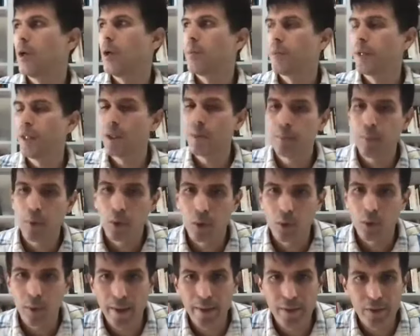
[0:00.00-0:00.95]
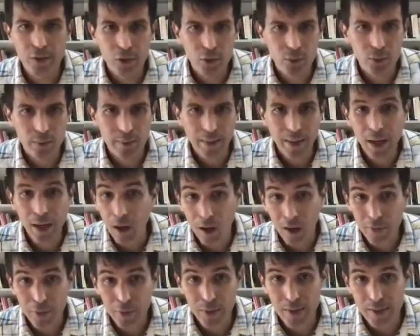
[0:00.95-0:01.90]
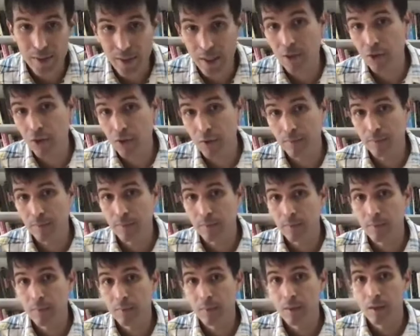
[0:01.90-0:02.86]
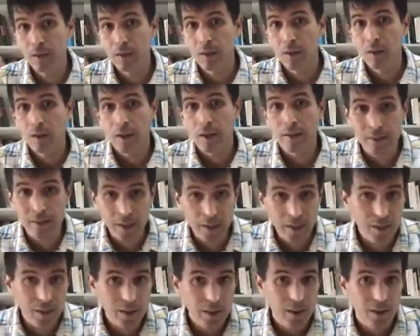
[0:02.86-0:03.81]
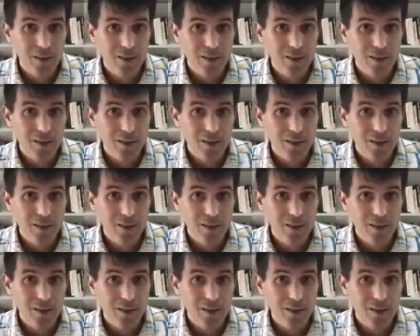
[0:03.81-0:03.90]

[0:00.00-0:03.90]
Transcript: people who entered without authorization. Indeed,